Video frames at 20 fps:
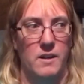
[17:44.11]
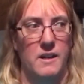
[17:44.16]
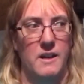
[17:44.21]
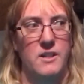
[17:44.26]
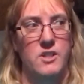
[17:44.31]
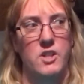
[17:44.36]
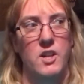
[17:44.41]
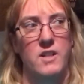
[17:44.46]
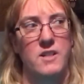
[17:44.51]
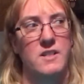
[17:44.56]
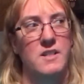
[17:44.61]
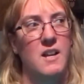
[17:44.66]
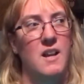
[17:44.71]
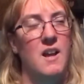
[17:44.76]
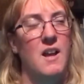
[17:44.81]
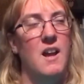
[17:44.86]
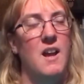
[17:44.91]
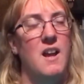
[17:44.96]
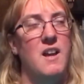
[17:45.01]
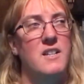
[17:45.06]
and just
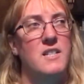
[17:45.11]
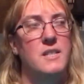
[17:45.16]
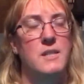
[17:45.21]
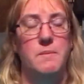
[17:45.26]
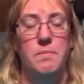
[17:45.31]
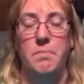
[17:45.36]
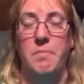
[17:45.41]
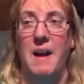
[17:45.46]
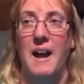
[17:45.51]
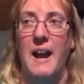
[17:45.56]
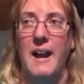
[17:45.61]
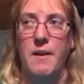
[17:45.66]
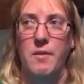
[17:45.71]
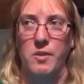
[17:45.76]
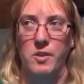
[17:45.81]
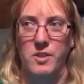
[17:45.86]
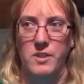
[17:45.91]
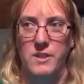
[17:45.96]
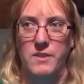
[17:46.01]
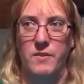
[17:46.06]

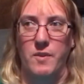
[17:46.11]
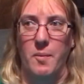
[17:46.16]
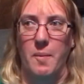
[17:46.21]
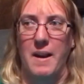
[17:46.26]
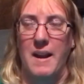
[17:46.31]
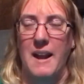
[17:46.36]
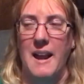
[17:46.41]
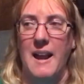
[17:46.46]
spirals for me.